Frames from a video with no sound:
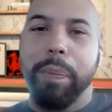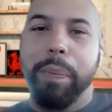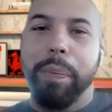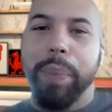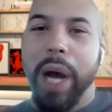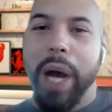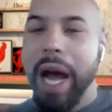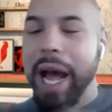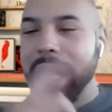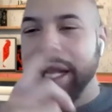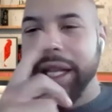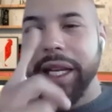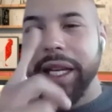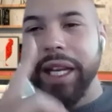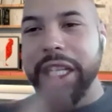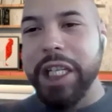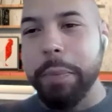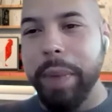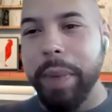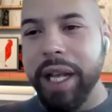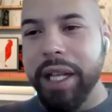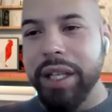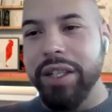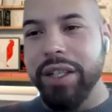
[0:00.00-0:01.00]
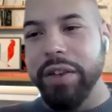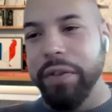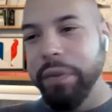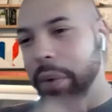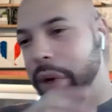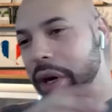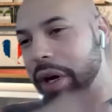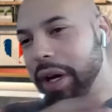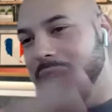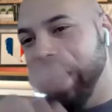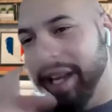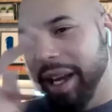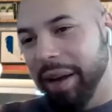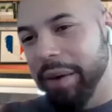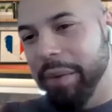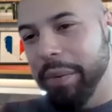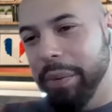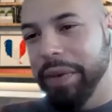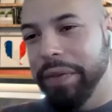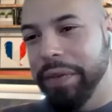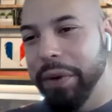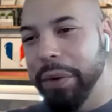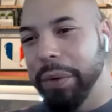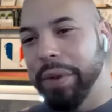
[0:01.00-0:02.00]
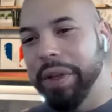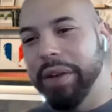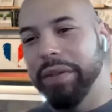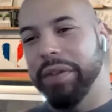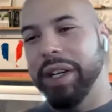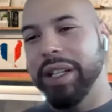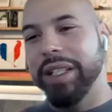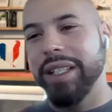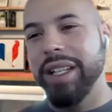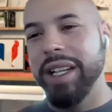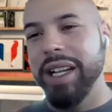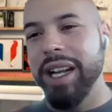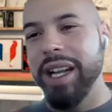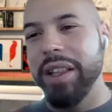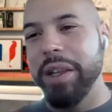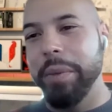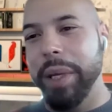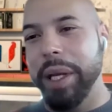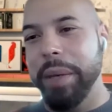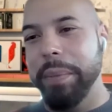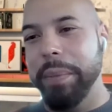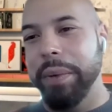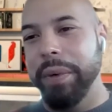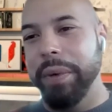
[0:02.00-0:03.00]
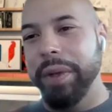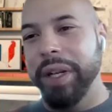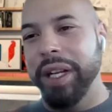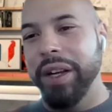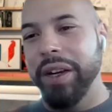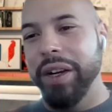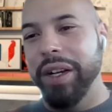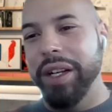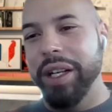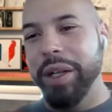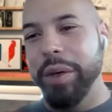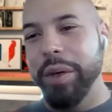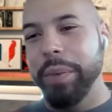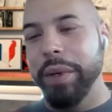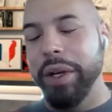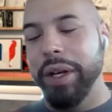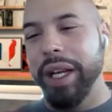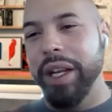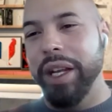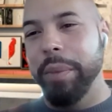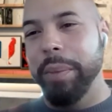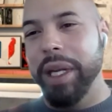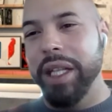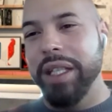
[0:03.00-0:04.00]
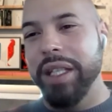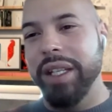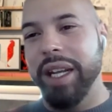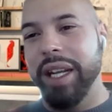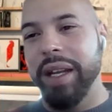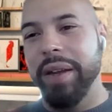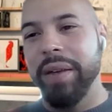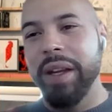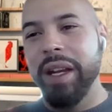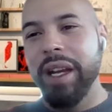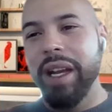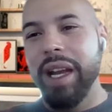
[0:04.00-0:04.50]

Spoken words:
but at the expense of working with all the rest of the other people in the ideal buying committee.